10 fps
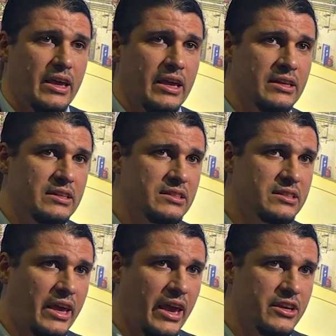in
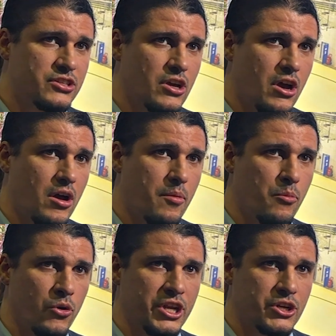this case
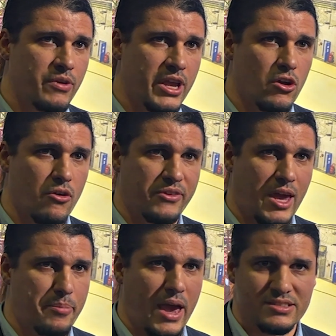monitoring of
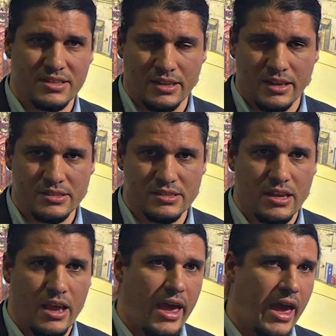
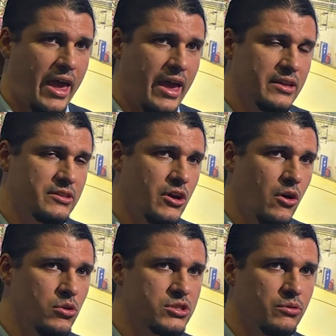capacitance and
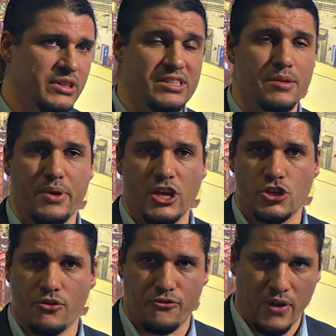also
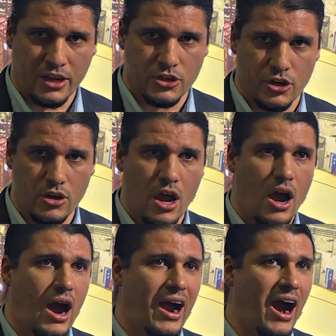dissipation factor
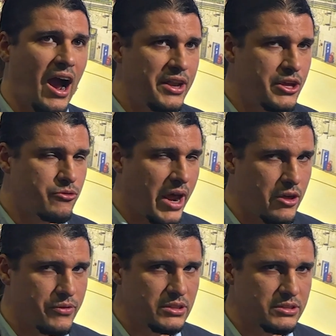are highly
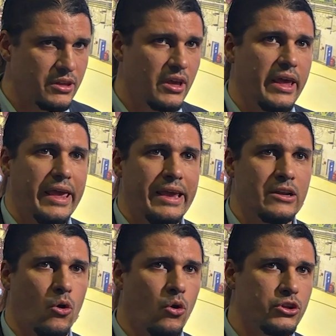relevant
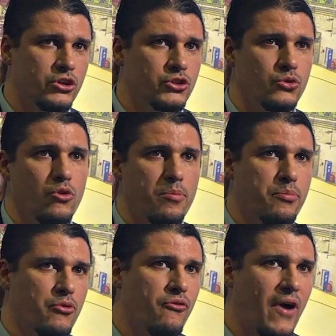in order to
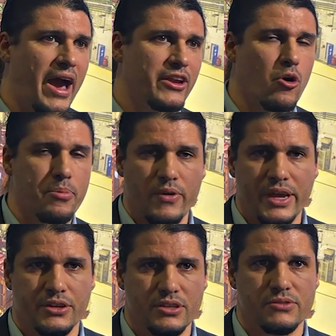provide
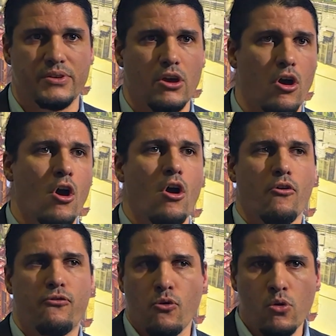operators with a
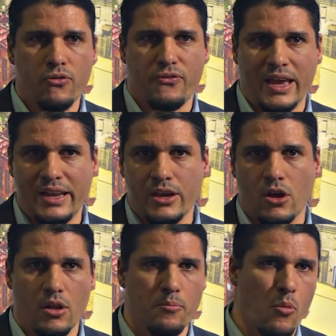full
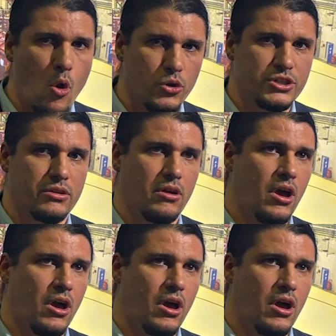failure mode